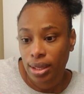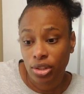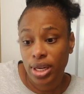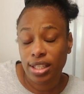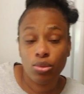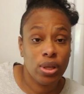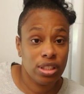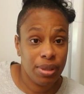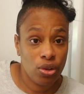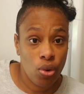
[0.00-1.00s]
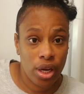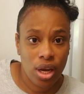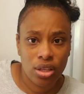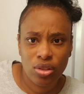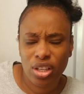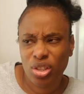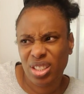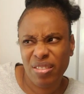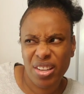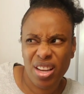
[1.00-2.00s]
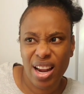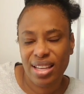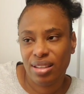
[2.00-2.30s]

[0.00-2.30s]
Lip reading: So that's what's been going on. So I just giving you a